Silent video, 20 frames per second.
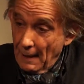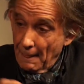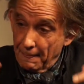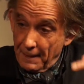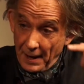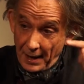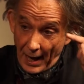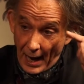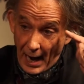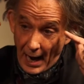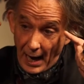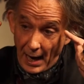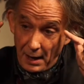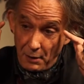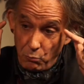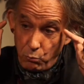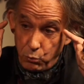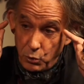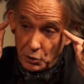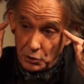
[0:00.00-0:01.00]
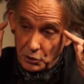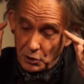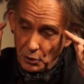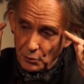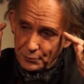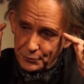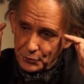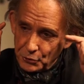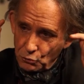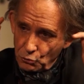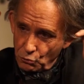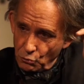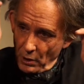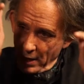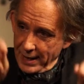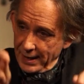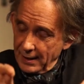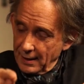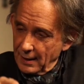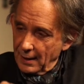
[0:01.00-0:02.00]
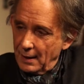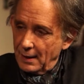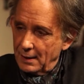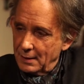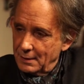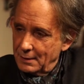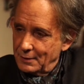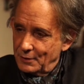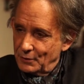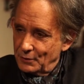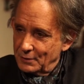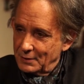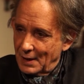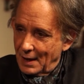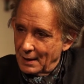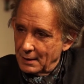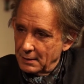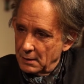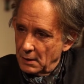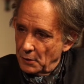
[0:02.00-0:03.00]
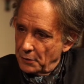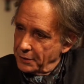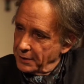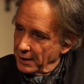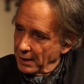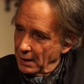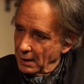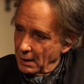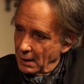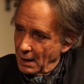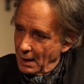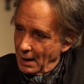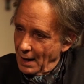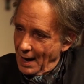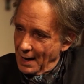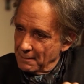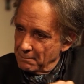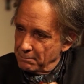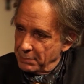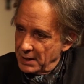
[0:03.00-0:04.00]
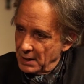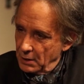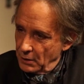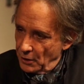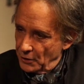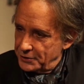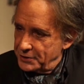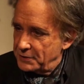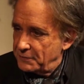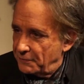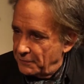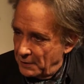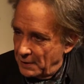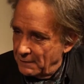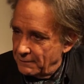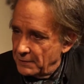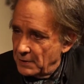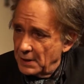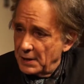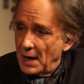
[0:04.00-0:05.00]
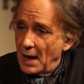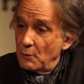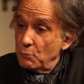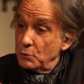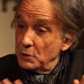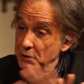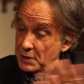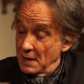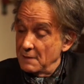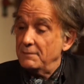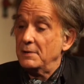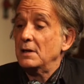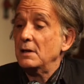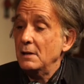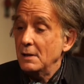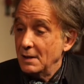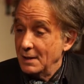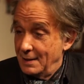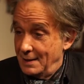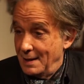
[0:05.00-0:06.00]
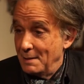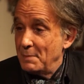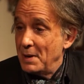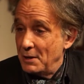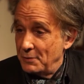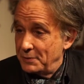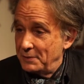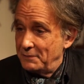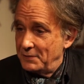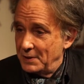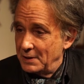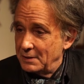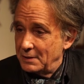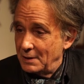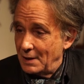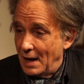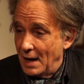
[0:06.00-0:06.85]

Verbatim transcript: that I would go straight into that nothing and be lost forever, and I would never come out of it.